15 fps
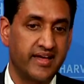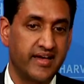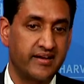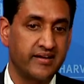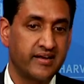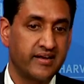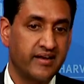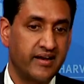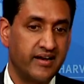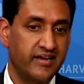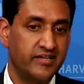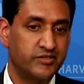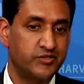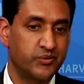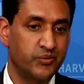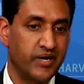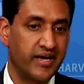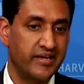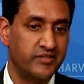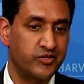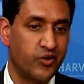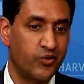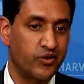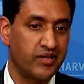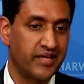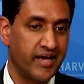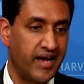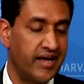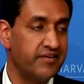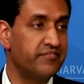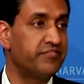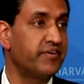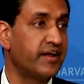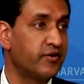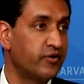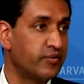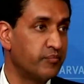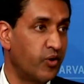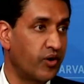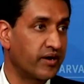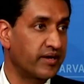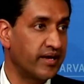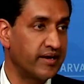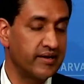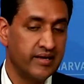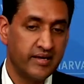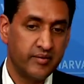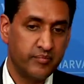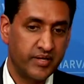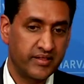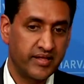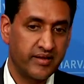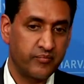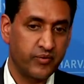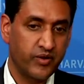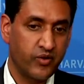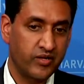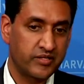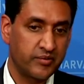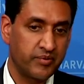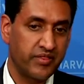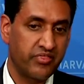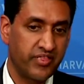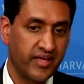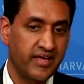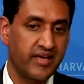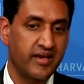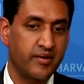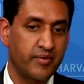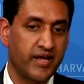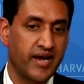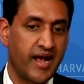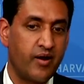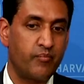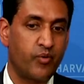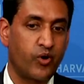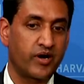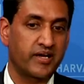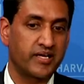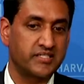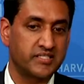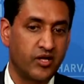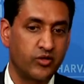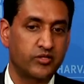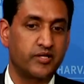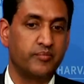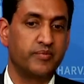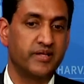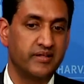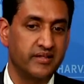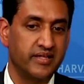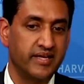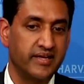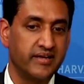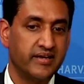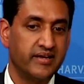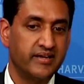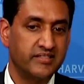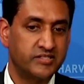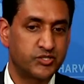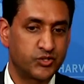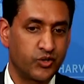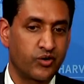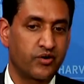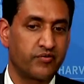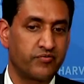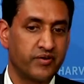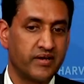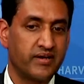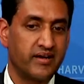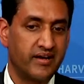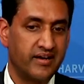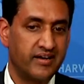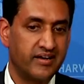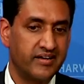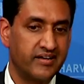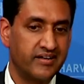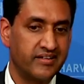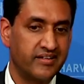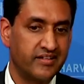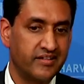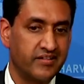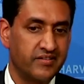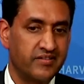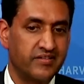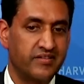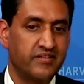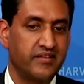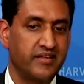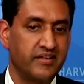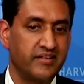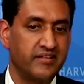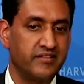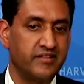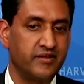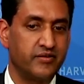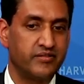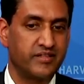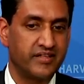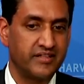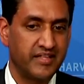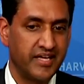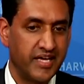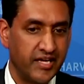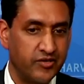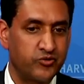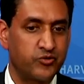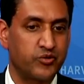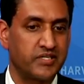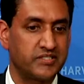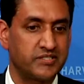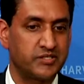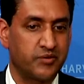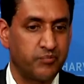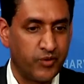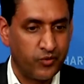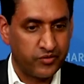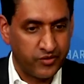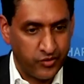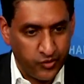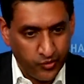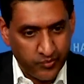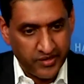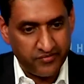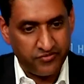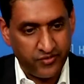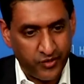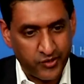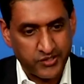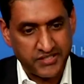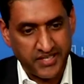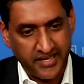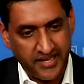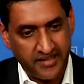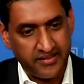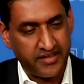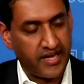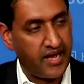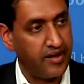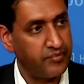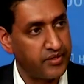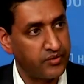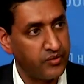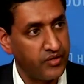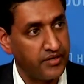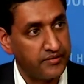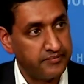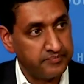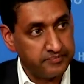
that to a totally unfettered market, but that we ought to be thinking about how markets ultimately serve the interests of both human flourishing and the common good.